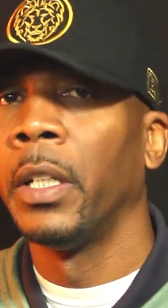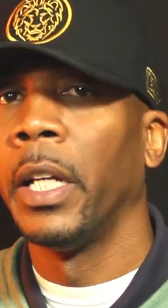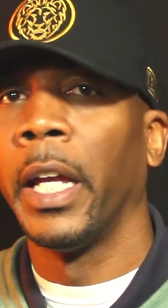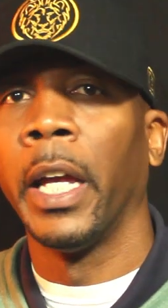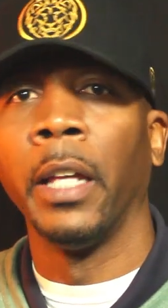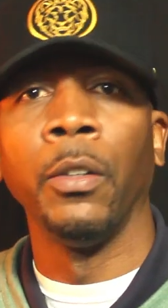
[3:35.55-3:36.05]

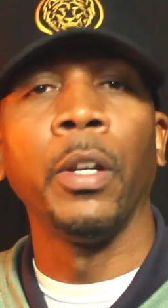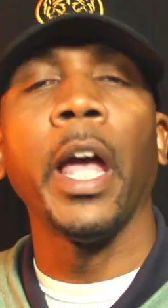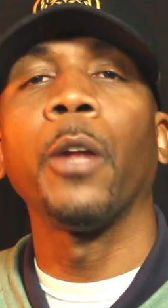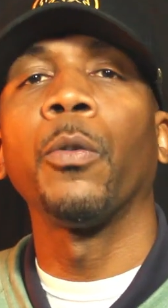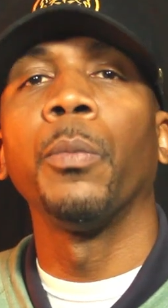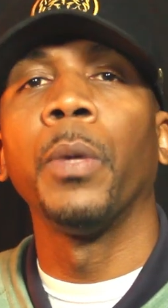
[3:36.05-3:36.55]
and you
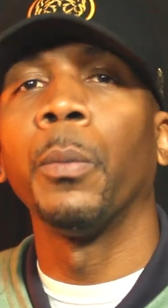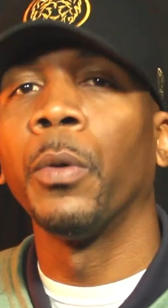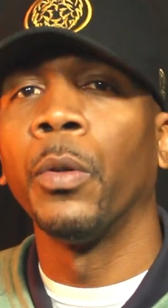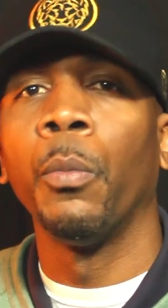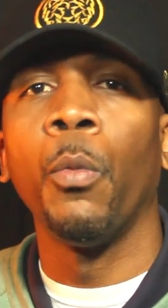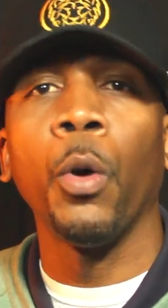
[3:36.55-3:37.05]
got to remember,
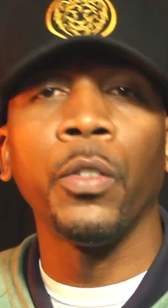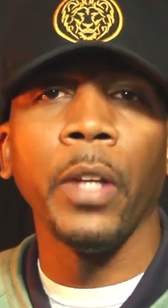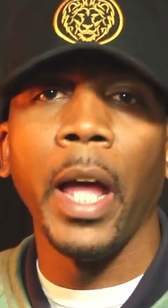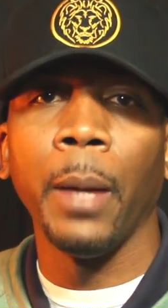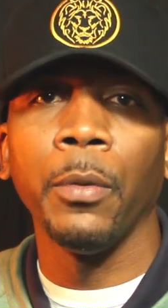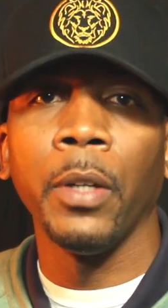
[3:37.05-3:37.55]
the more
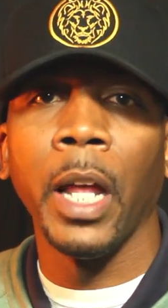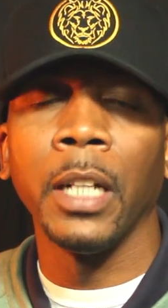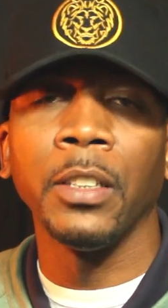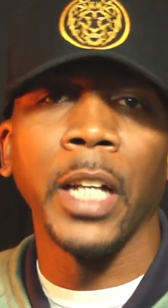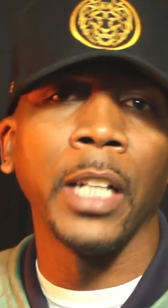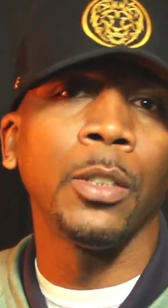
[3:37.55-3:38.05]
times you got to
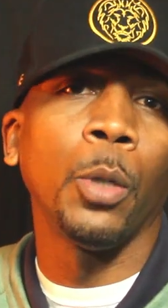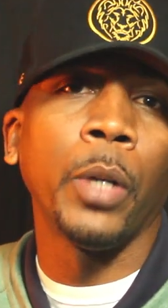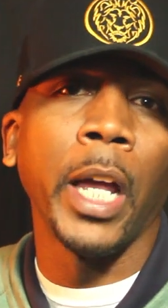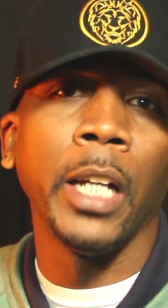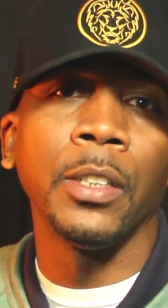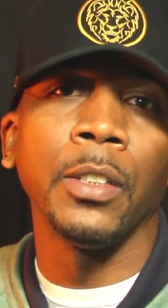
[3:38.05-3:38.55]
change
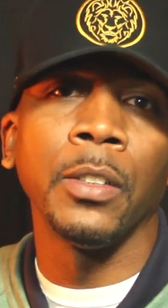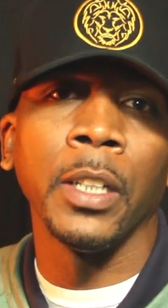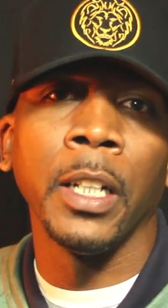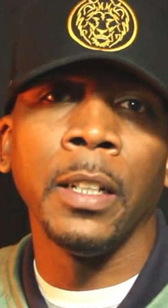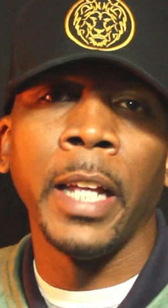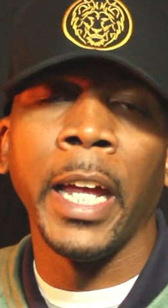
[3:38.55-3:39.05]
locations
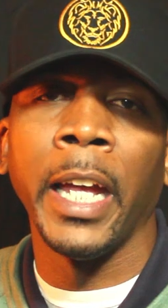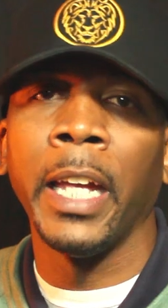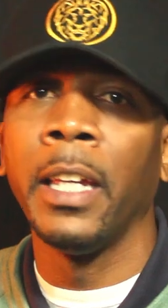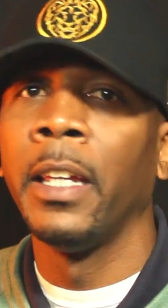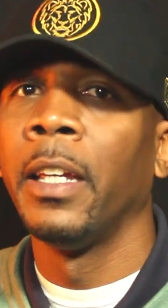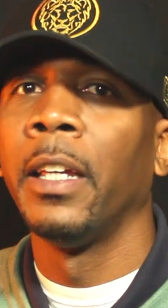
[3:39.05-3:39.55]
in a
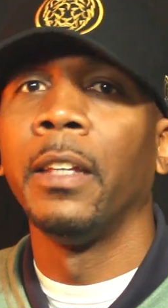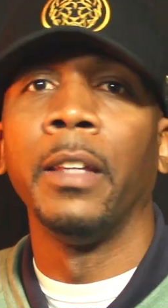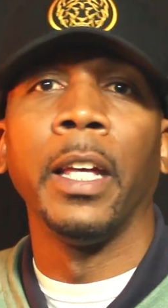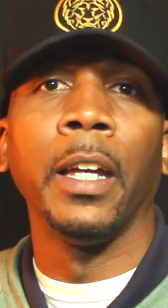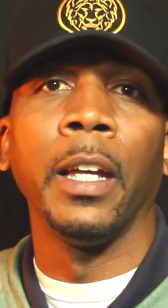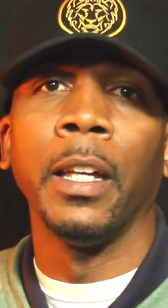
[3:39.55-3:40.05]
day,
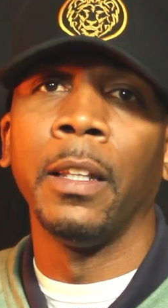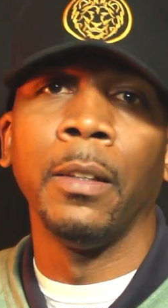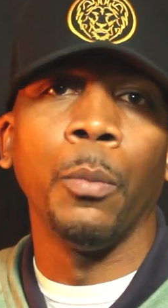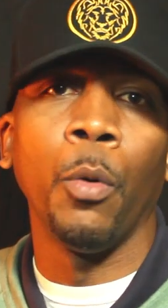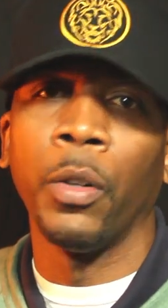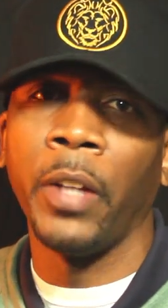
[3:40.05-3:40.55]
then
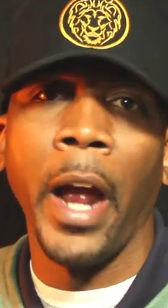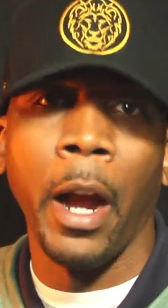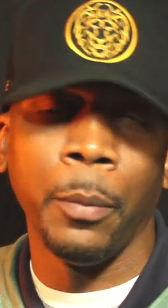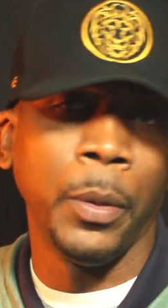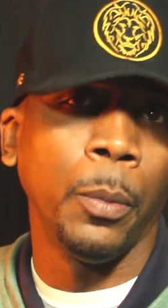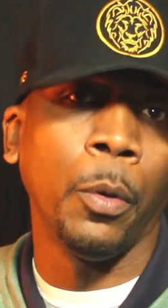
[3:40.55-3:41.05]
the more
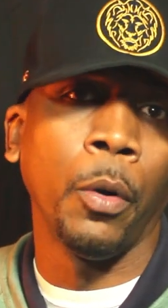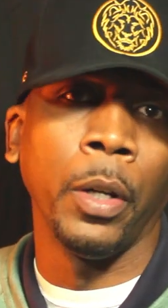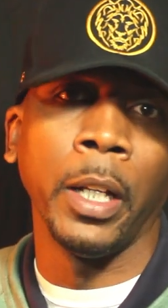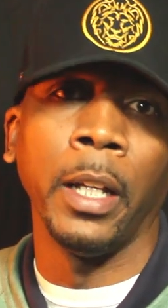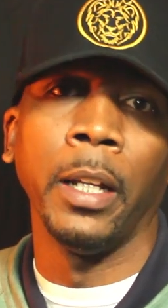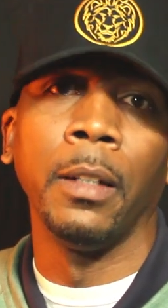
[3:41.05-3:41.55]
tired people are
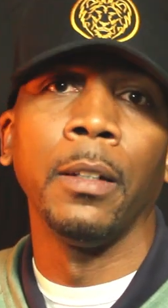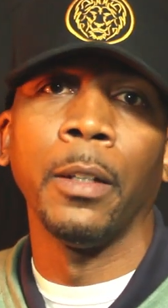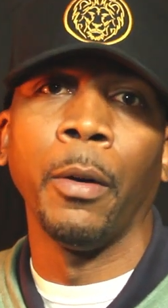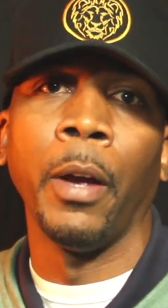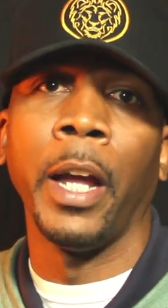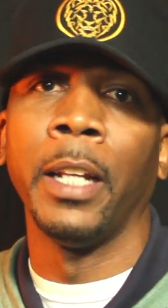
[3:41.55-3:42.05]
going to get,
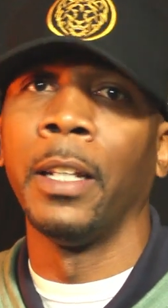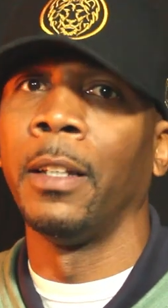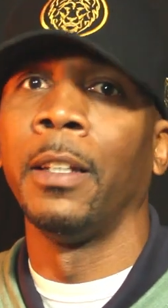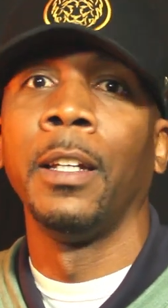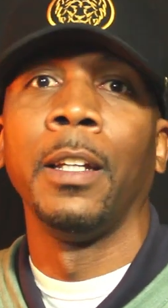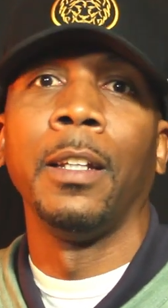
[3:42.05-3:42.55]
all right?
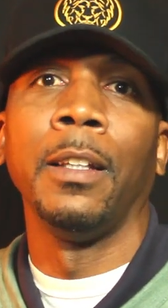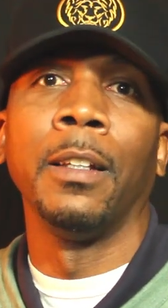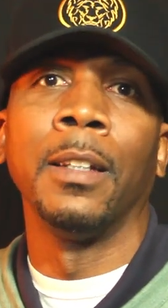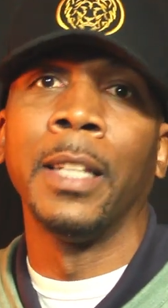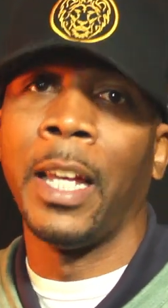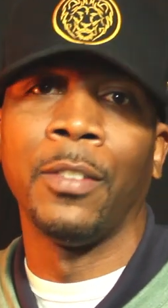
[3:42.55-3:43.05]
And
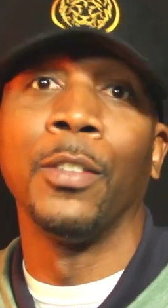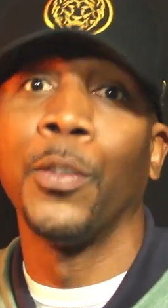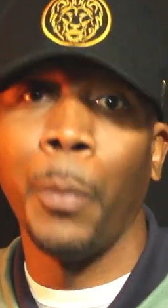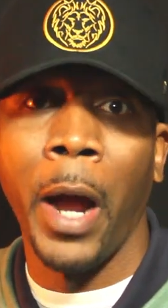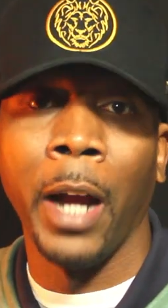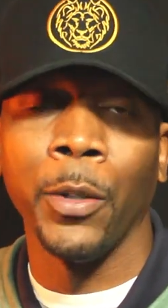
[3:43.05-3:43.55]
the less
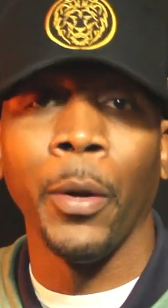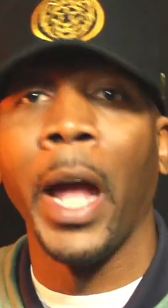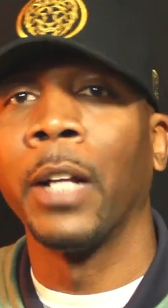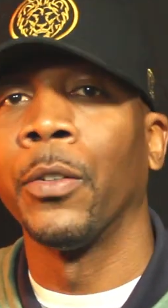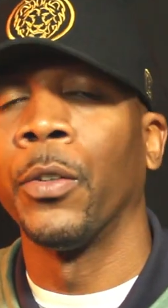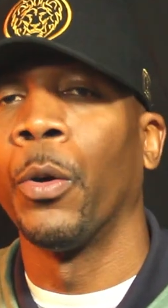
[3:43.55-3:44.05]
inspired your
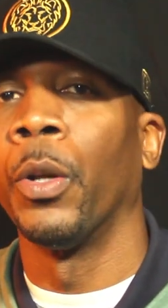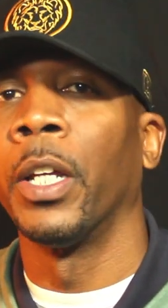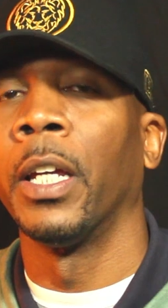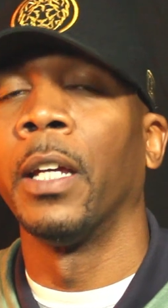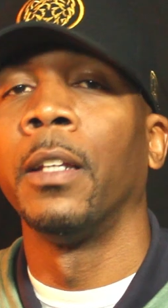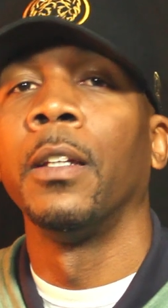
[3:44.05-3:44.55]
actors are going to
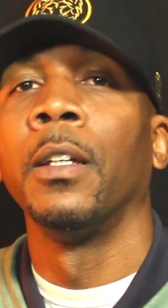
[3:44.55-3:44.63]
get.